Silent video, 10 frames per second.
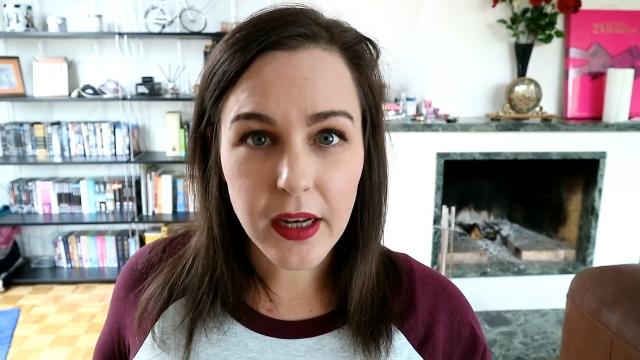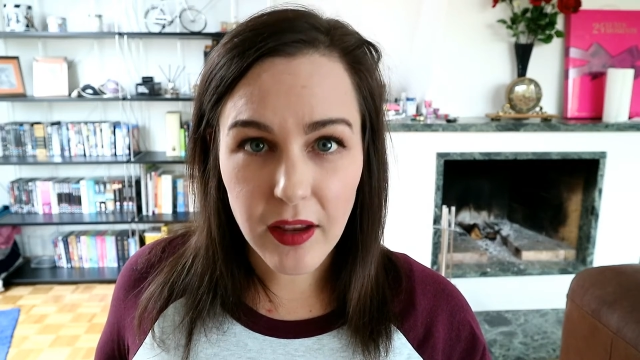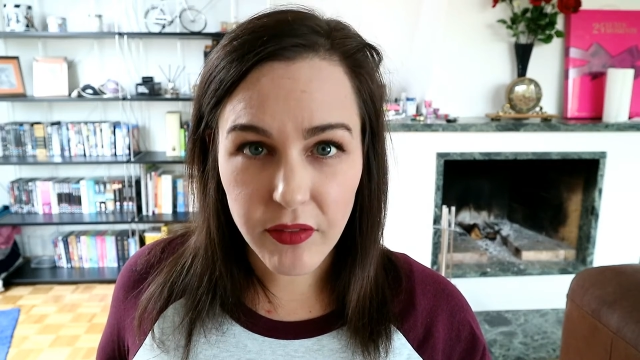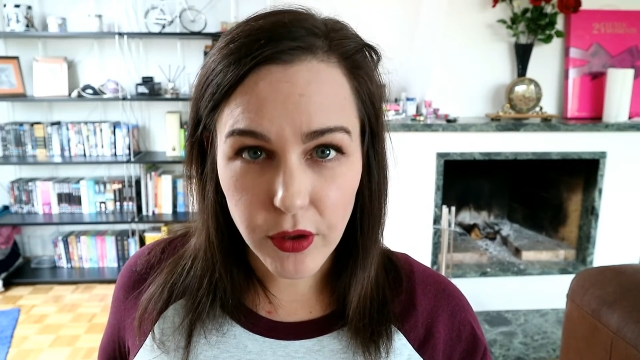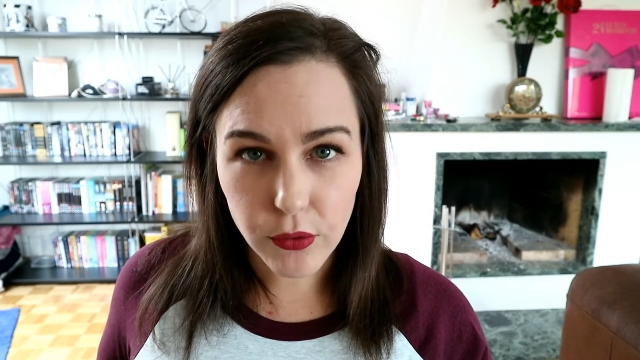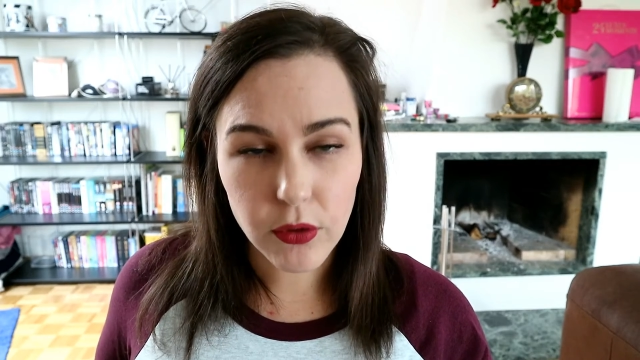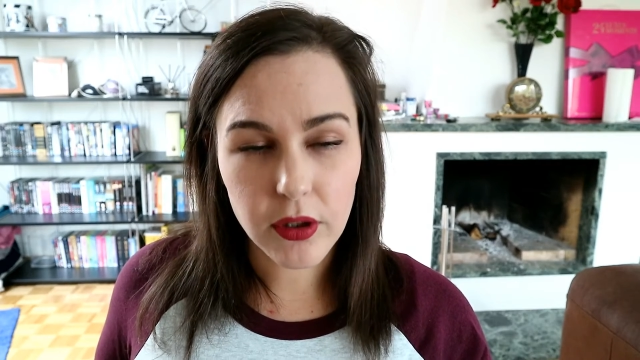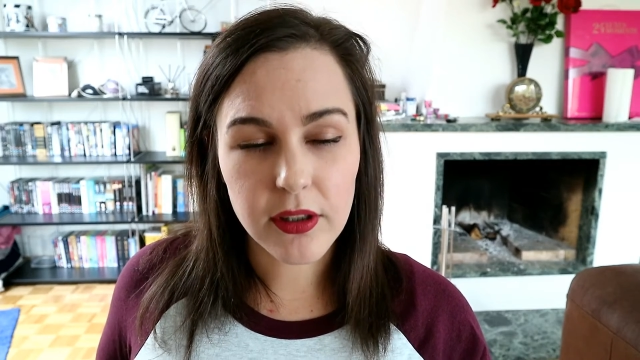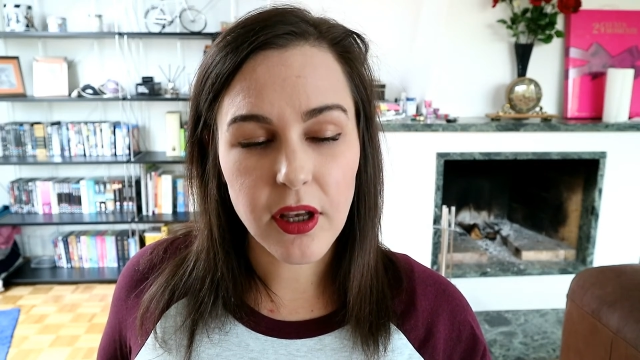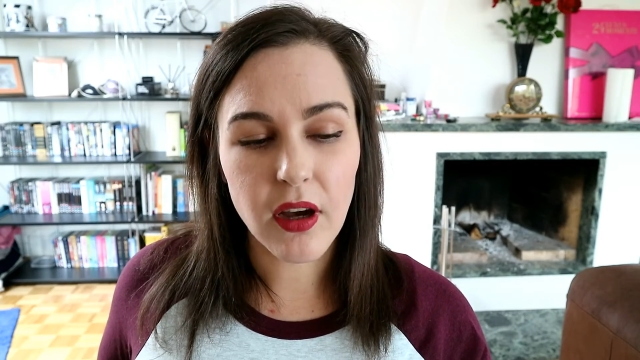have their
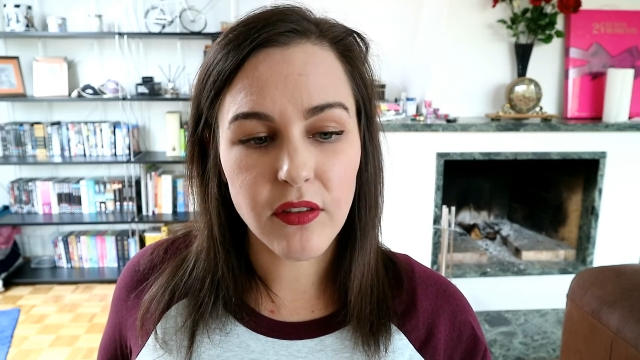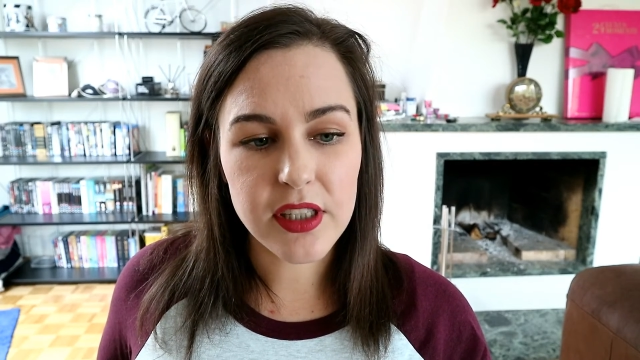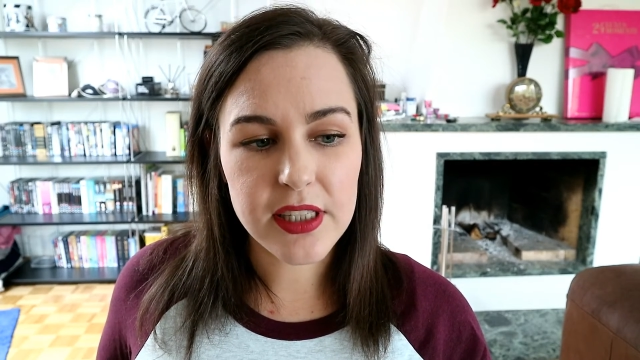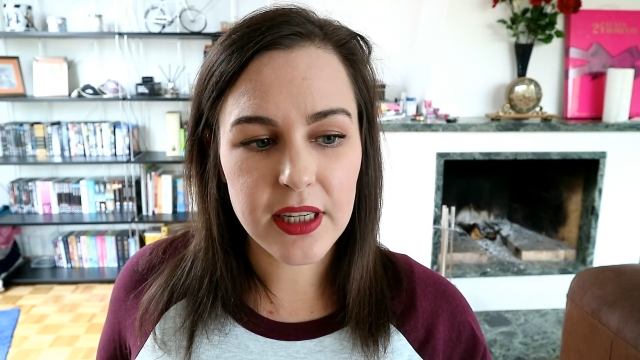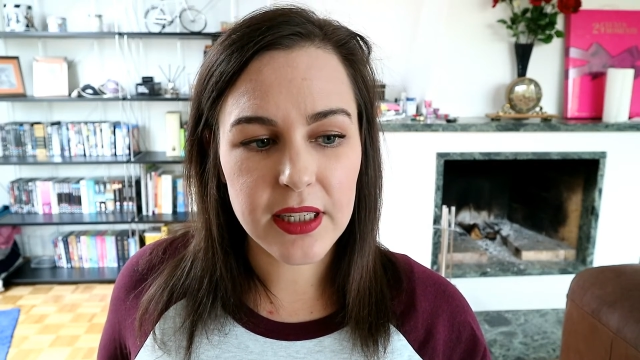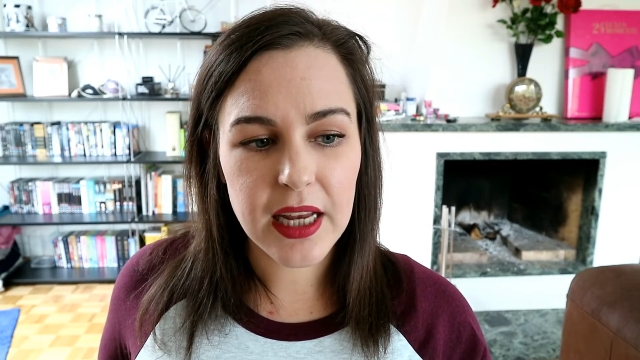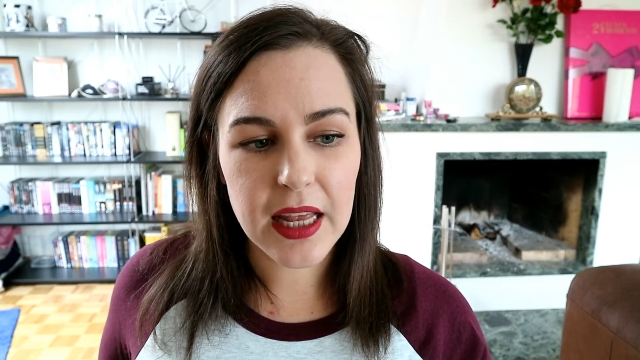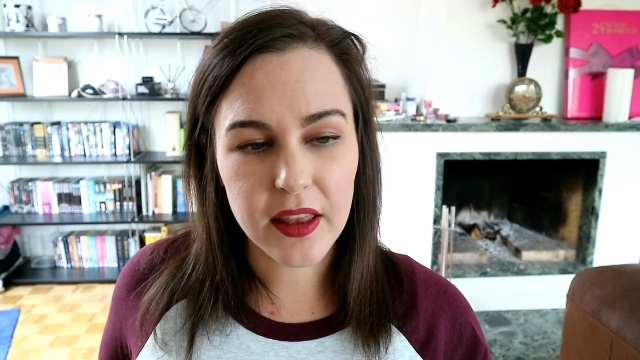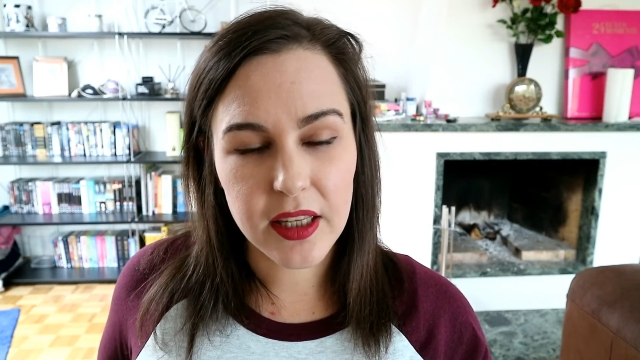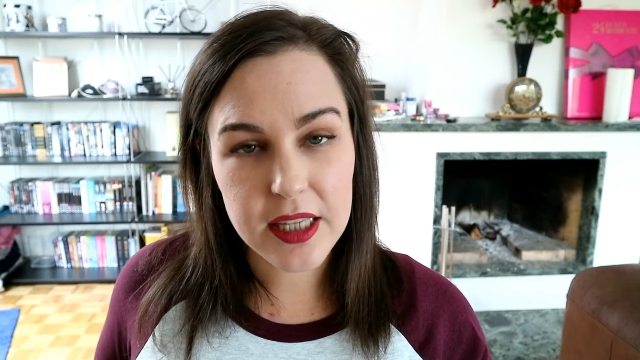organs harvested,
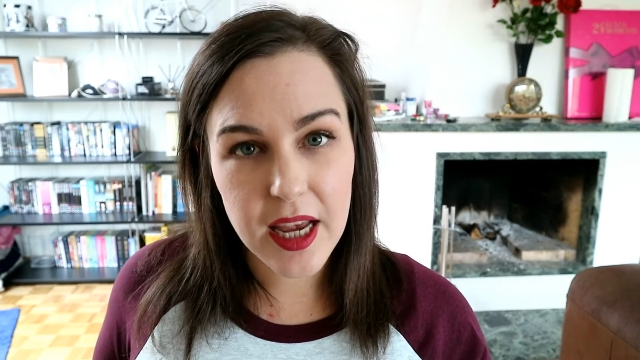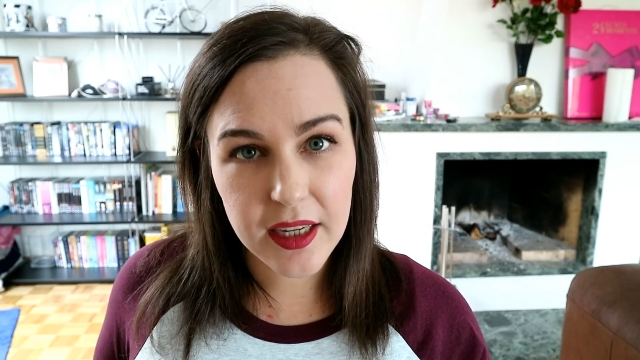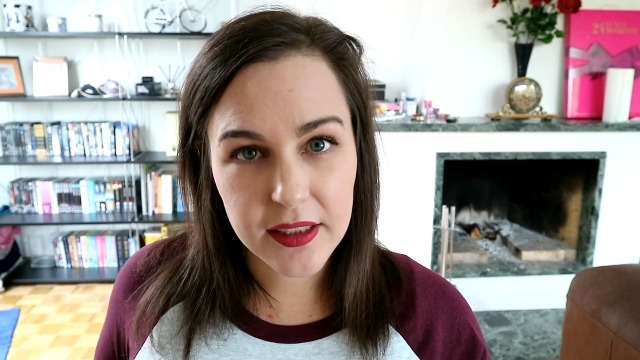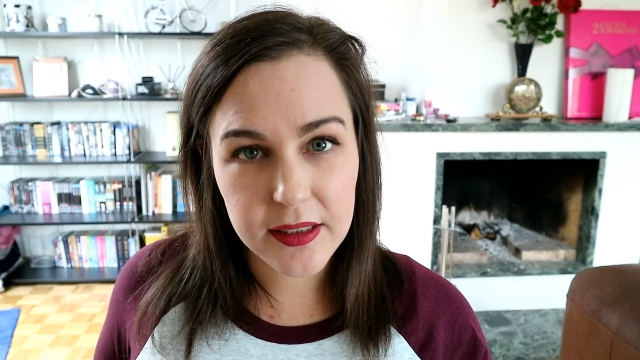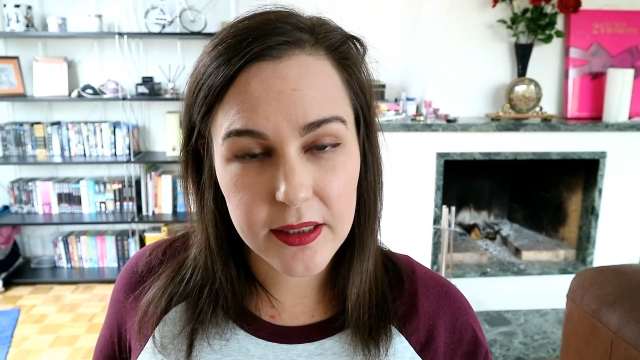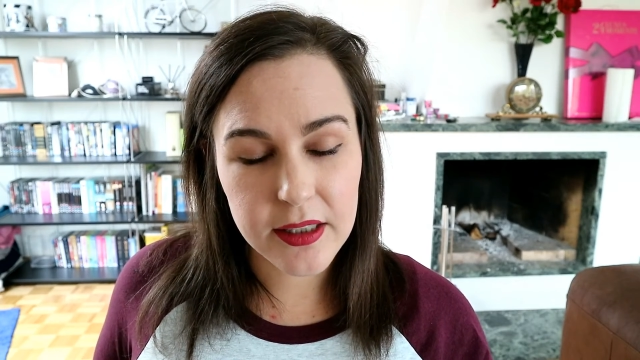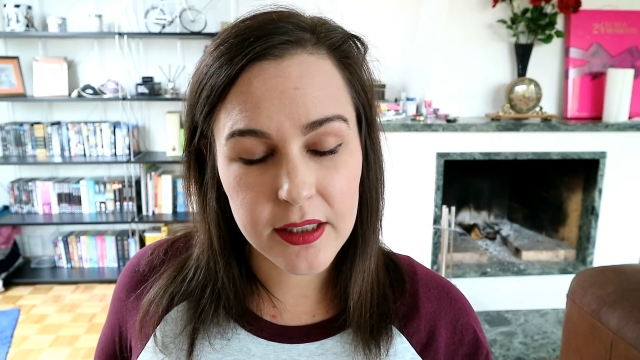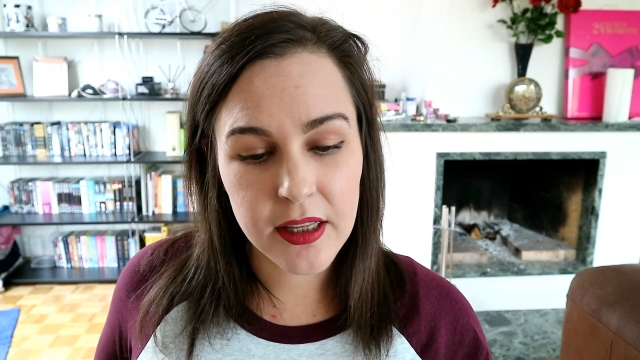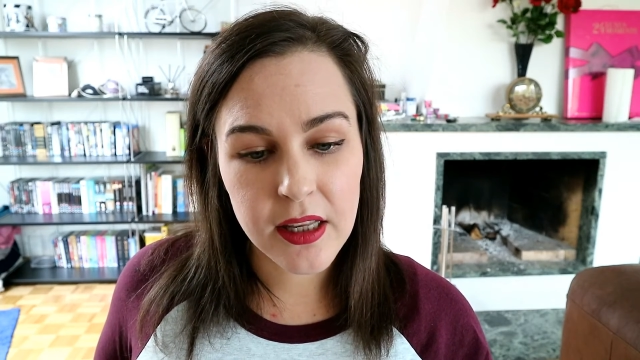and the tests